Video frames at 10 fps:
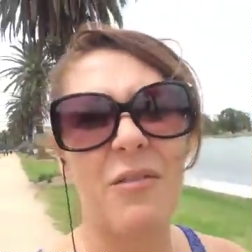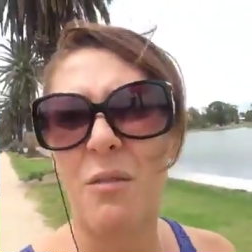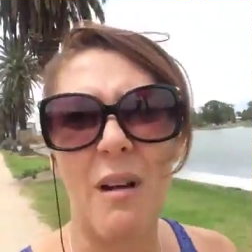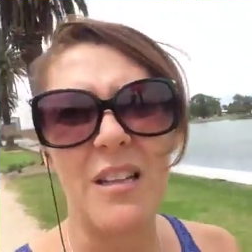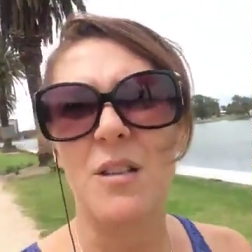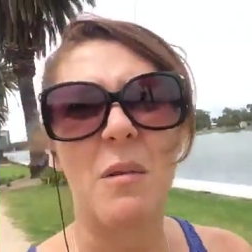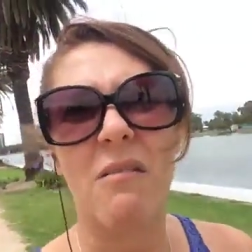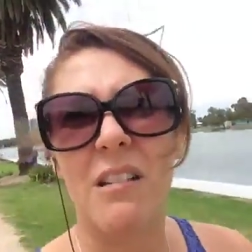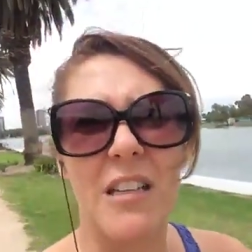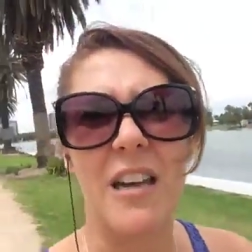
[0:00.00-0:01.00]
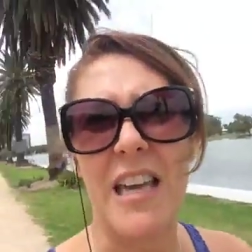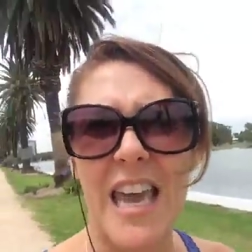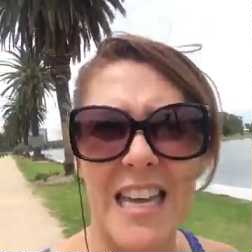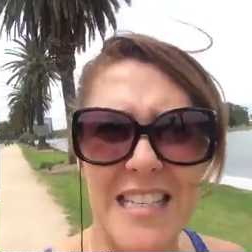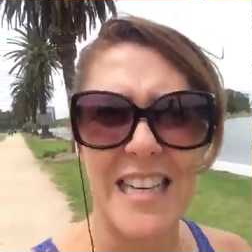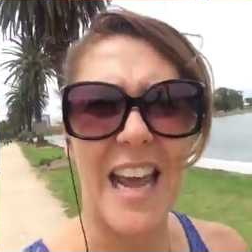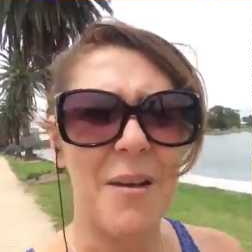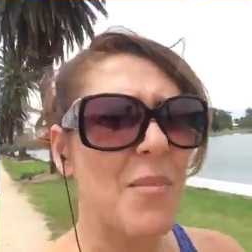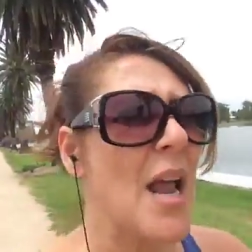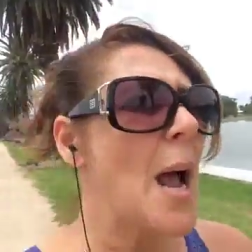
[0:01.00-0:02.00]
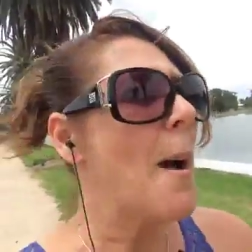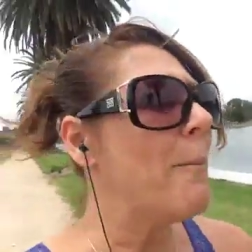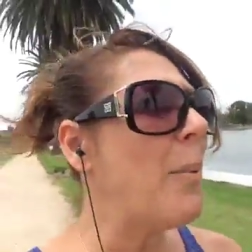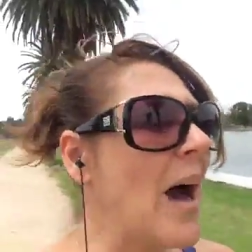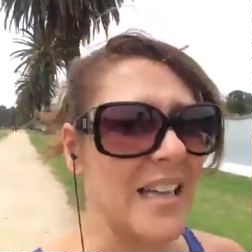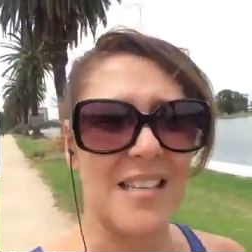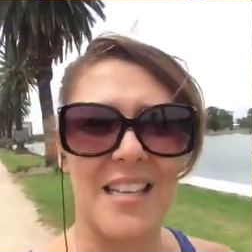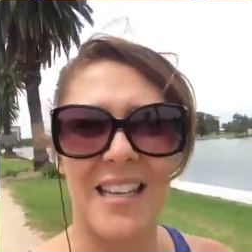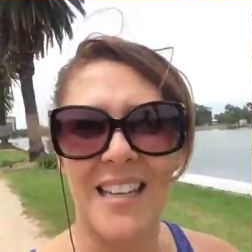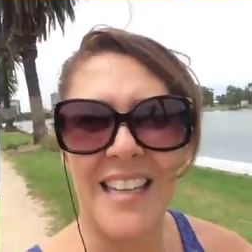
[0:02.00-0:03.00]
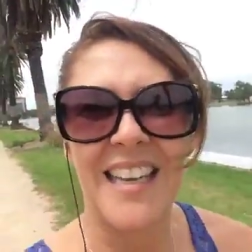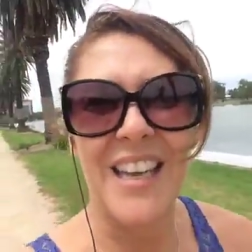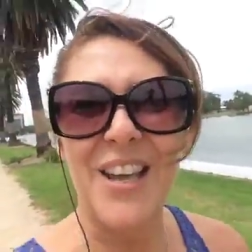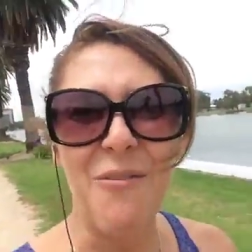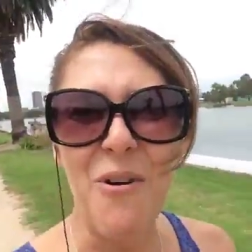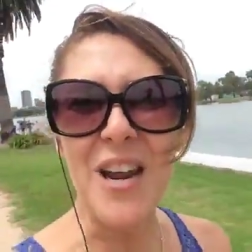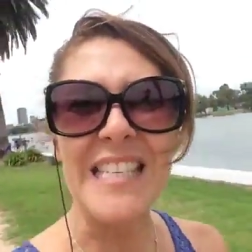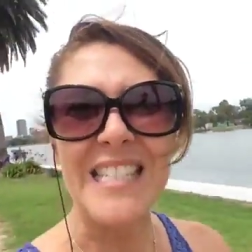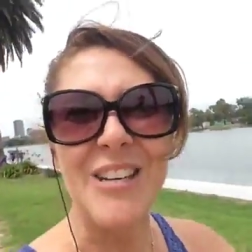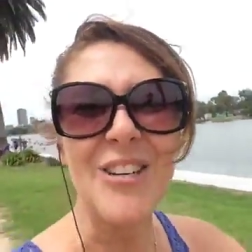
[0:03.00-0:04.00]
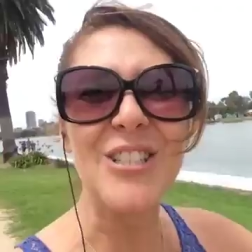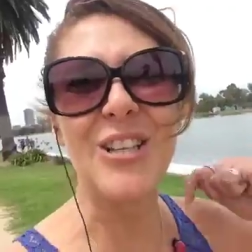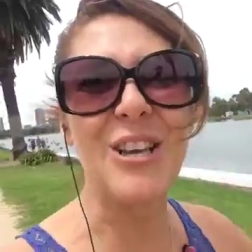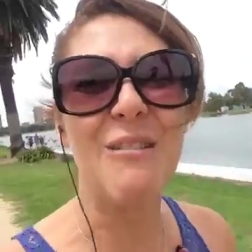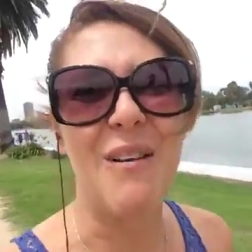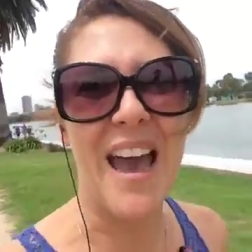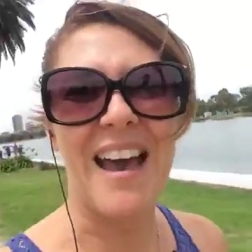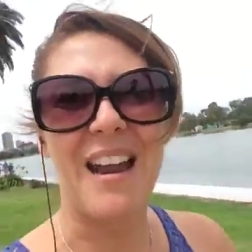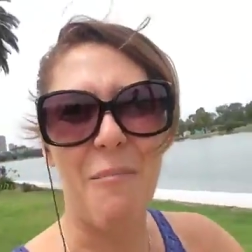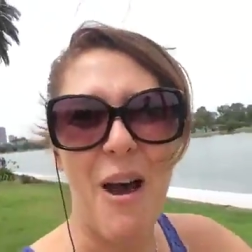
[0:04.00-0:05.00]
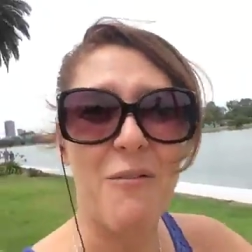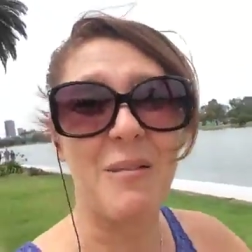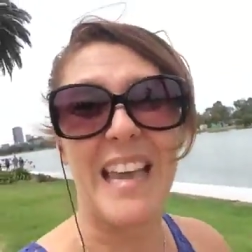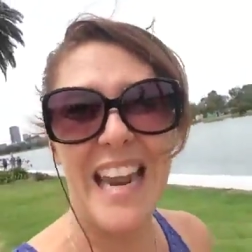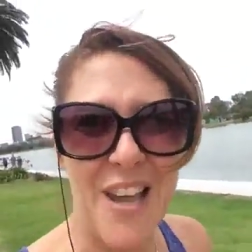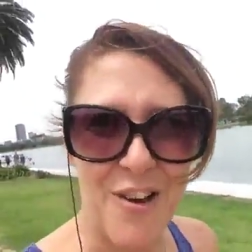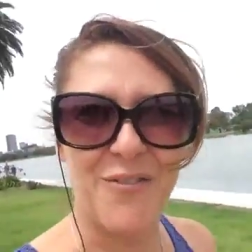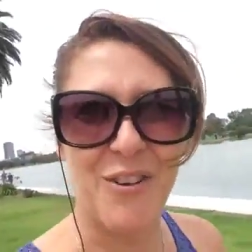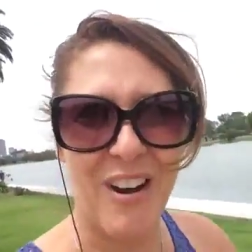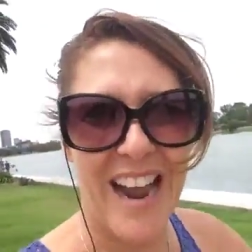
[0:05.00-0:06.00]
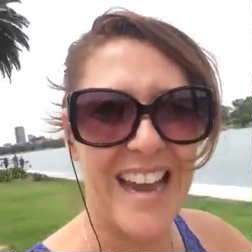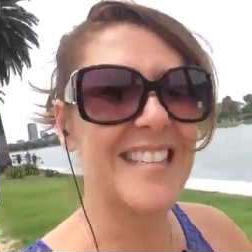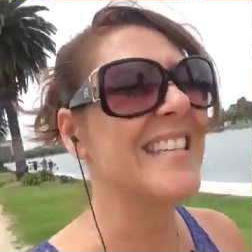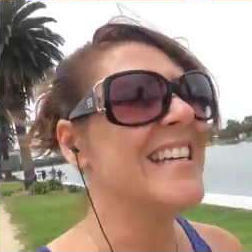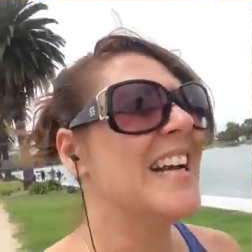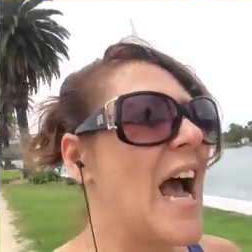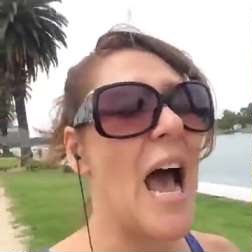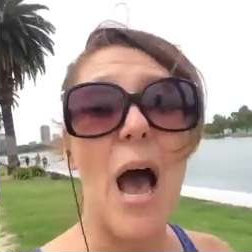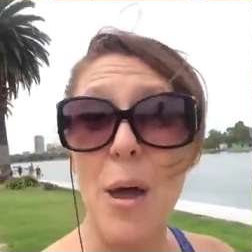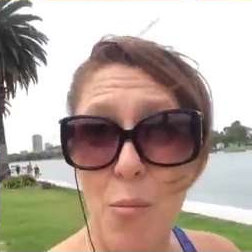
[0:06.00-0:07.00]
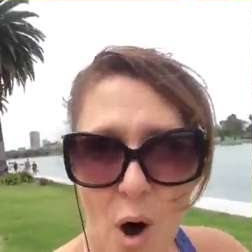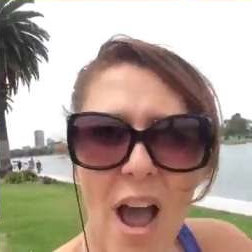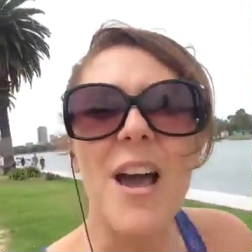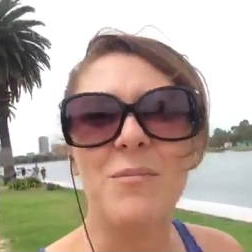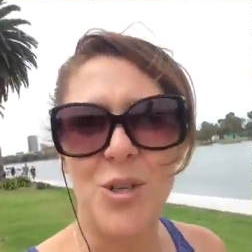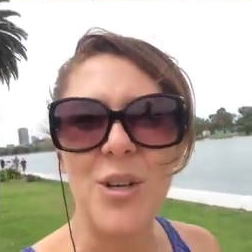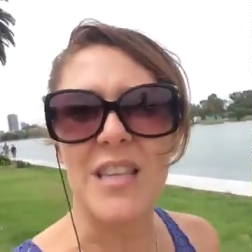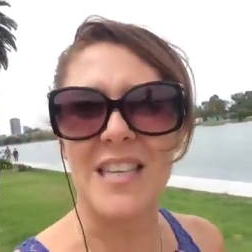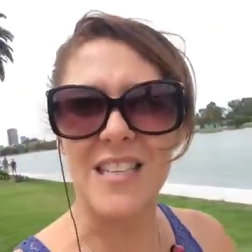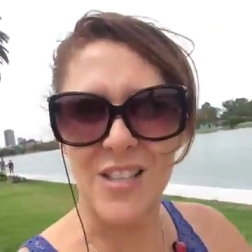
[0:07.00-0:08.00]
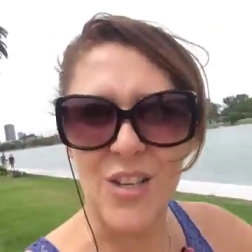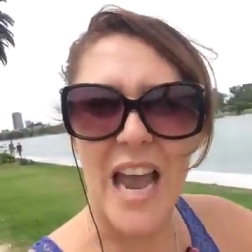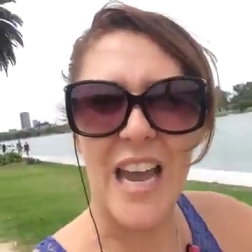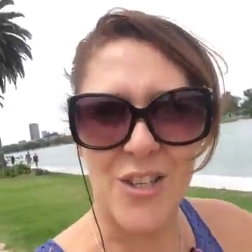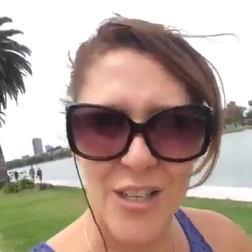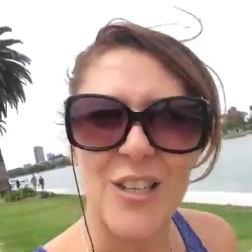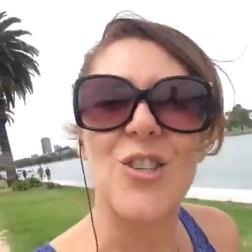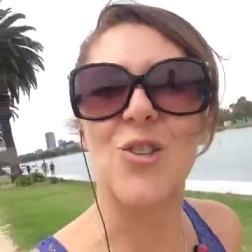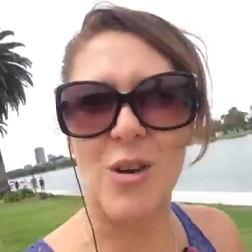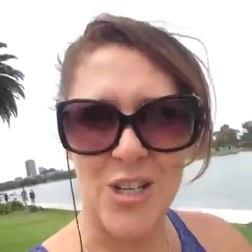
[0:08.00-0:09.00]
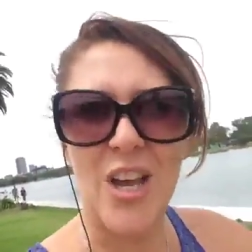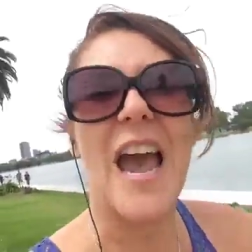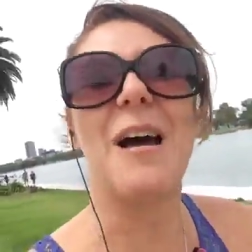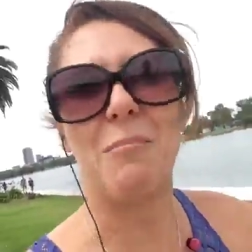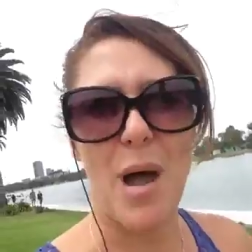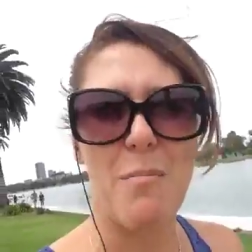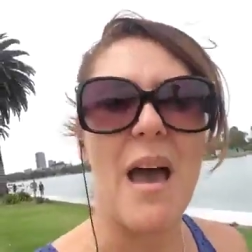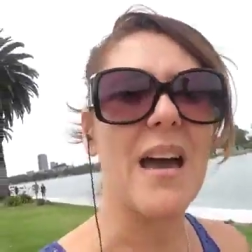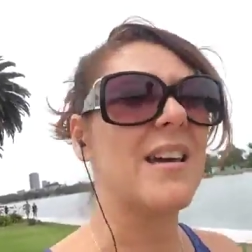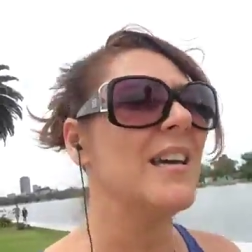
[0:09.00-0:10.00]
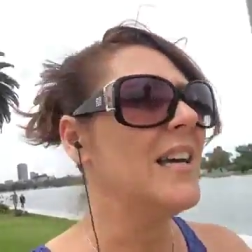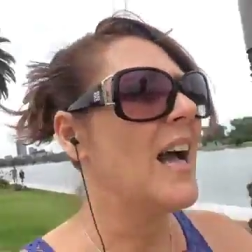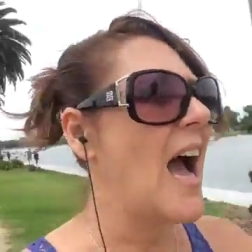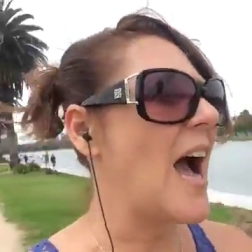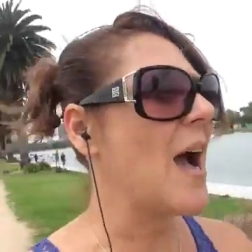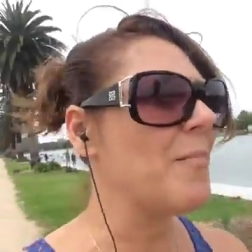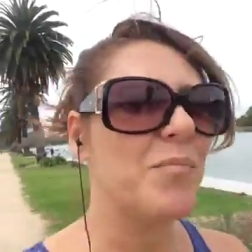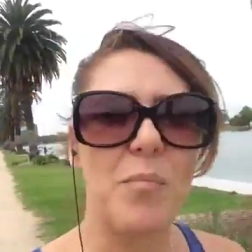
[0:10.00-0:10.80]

If it rains on me, I really don't care today. But if I want to talk to you about, apart from getting off your ass, uh, and why I'm doing this is to actually stretch out my back um,